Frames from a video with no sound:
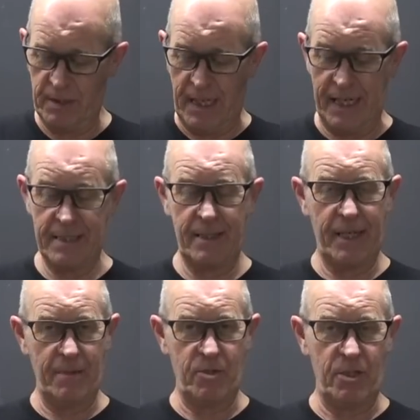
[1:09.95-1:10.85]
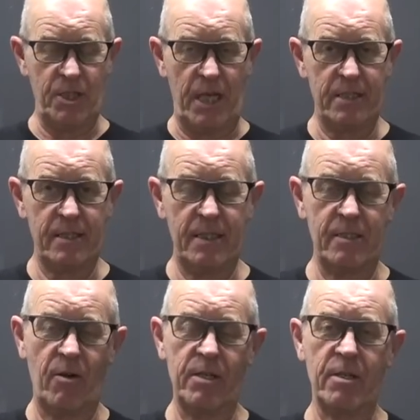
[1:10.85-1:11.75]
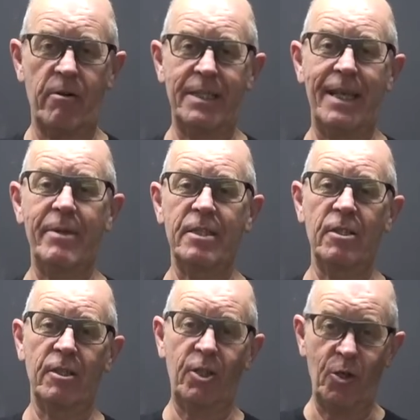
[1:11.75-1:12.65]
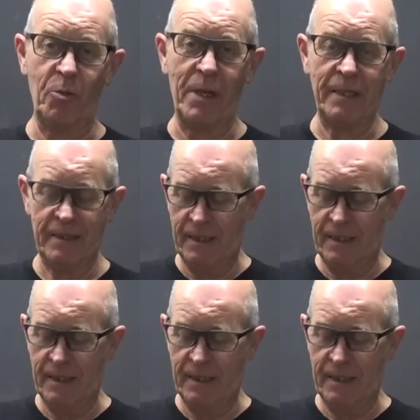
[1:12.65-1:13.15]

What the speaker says: And as the name suggests, these guys are endemic to Cuba.